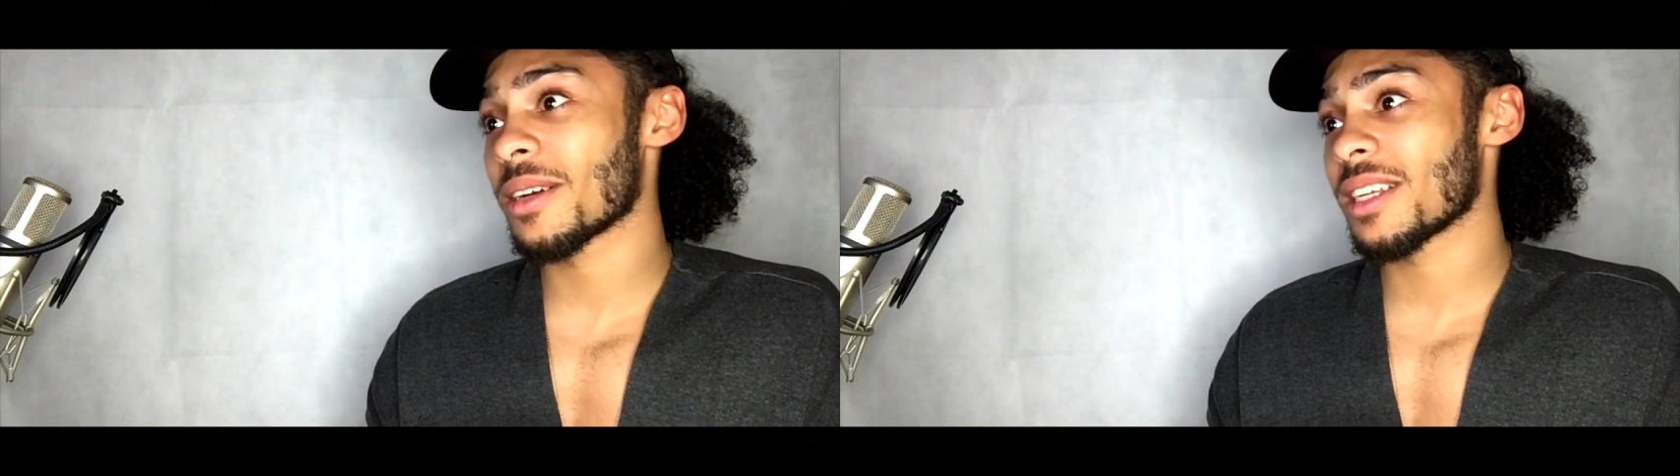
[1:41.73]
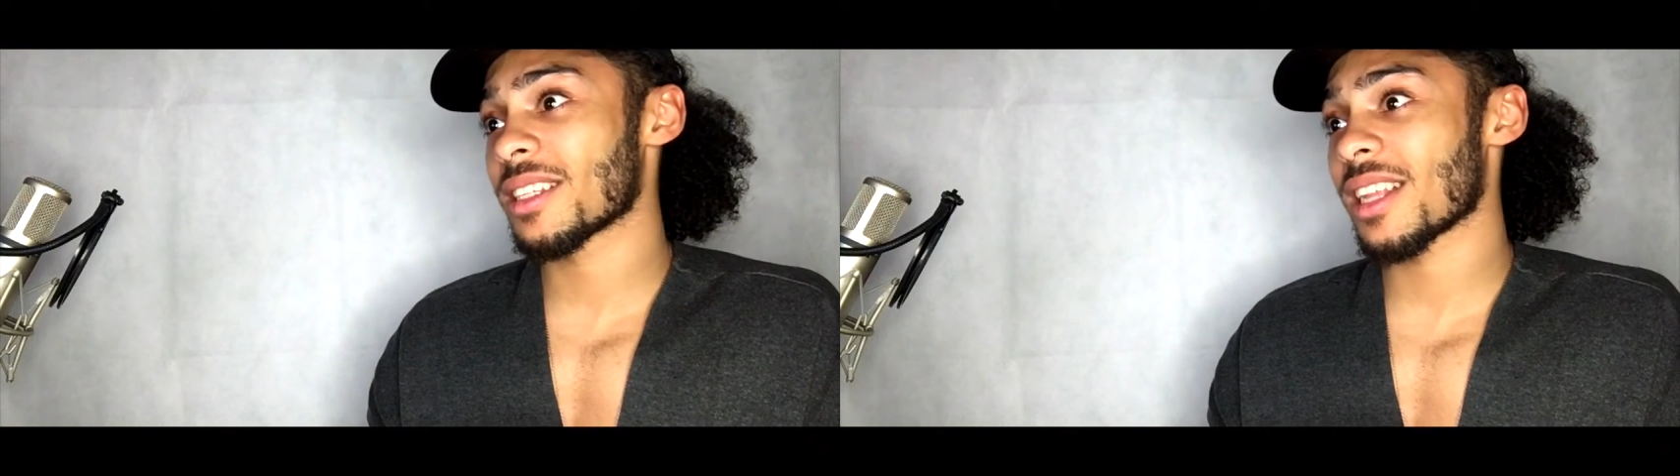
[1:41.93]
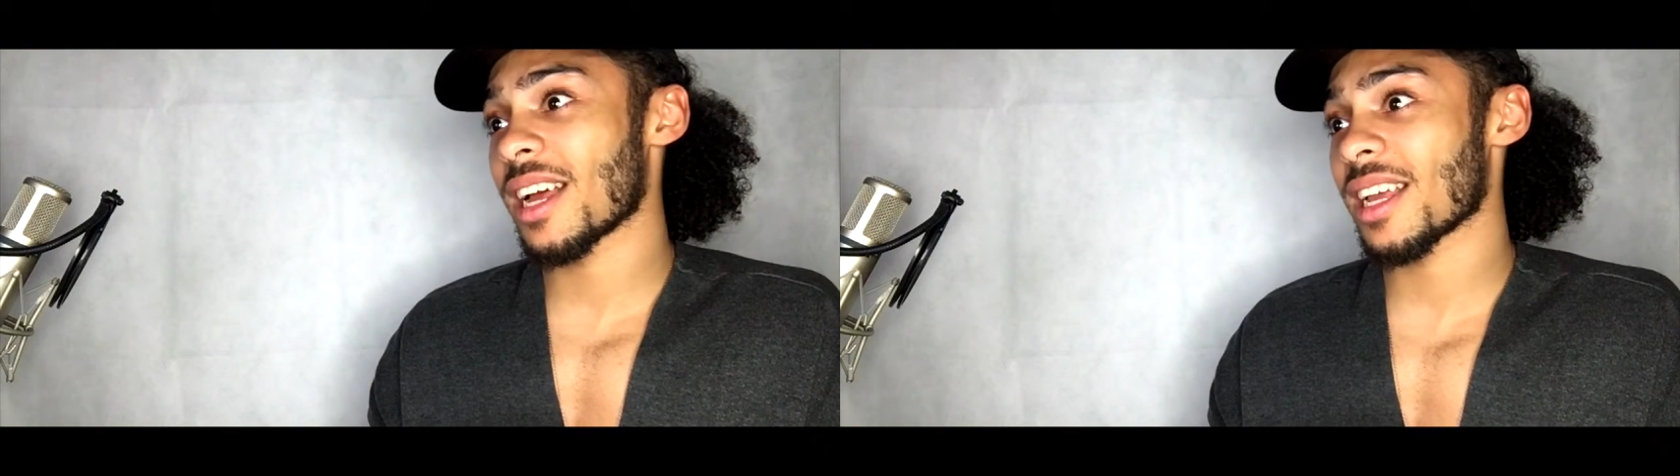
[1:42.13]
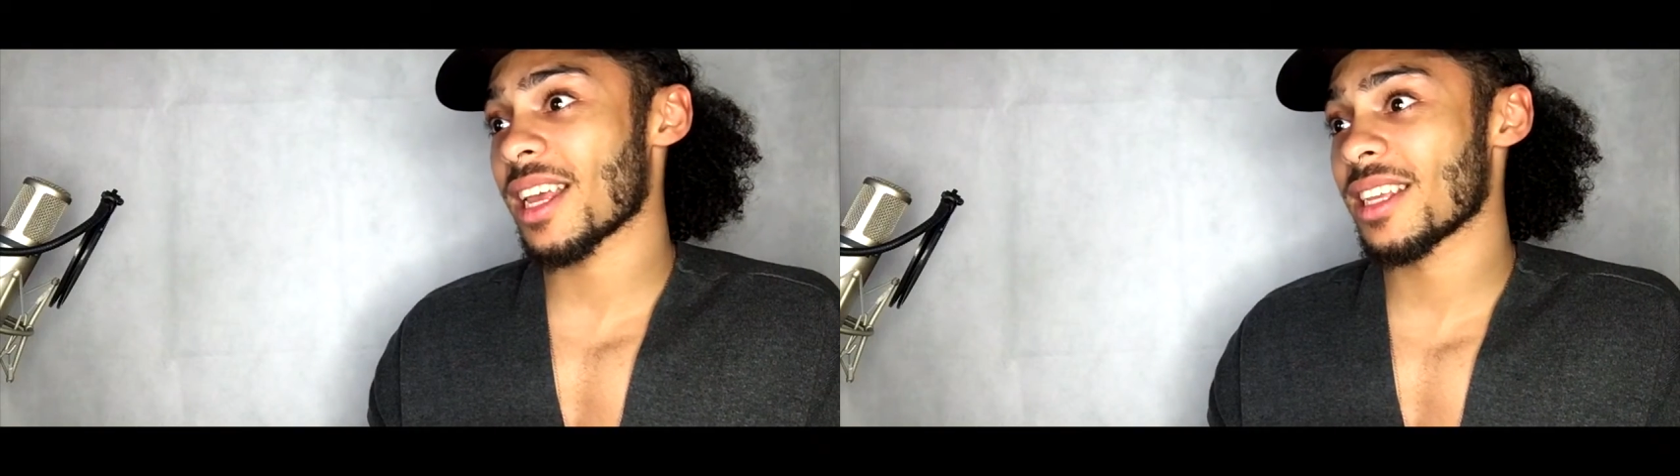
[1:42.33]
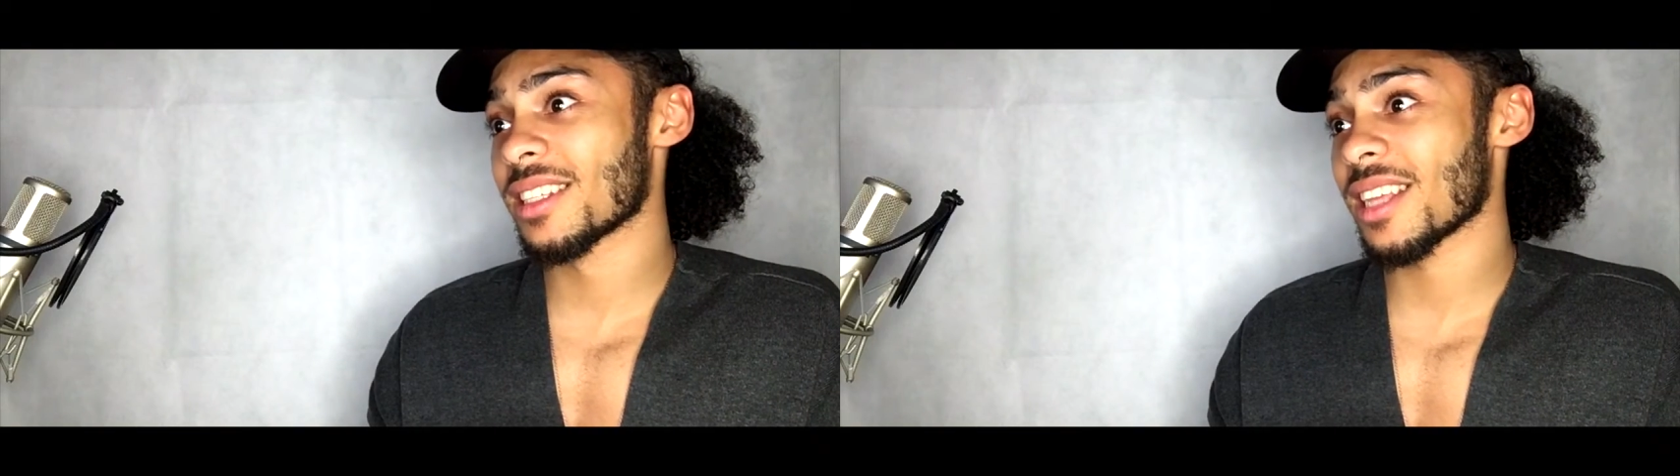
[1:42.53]
He's like
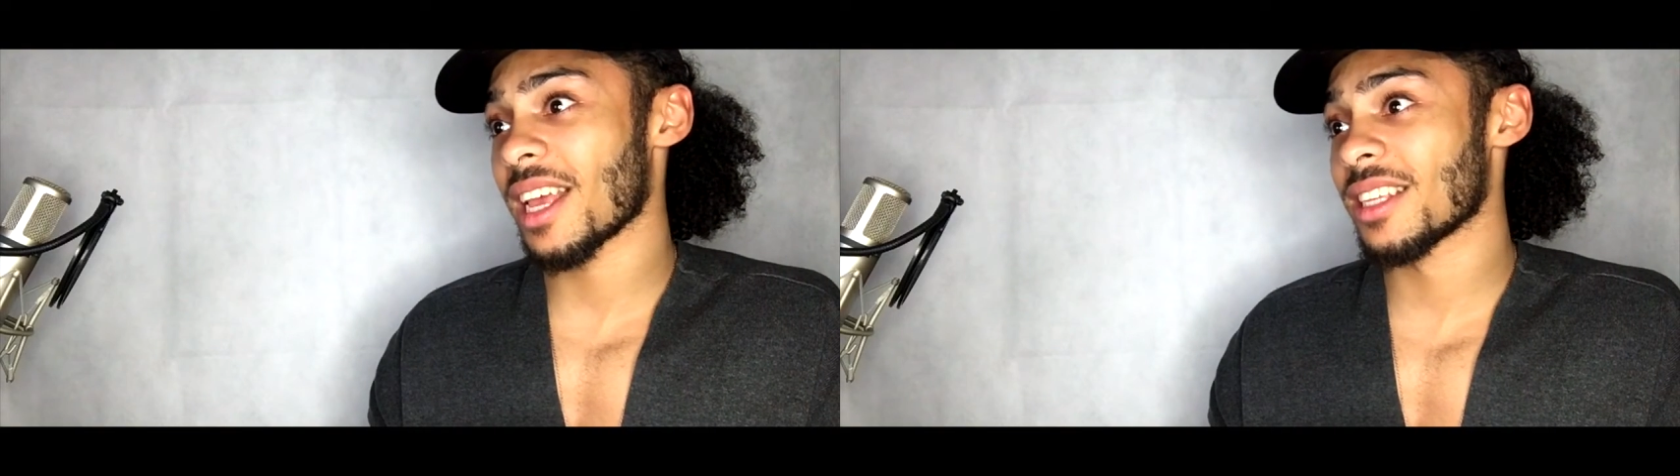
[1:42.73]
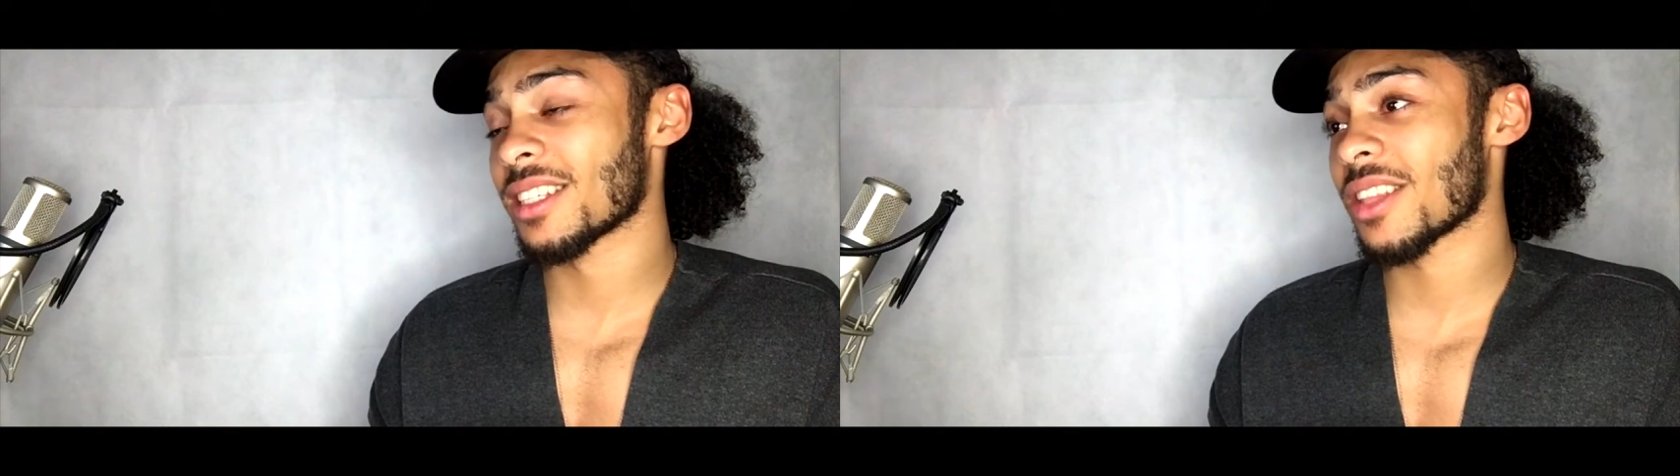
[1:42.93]
his his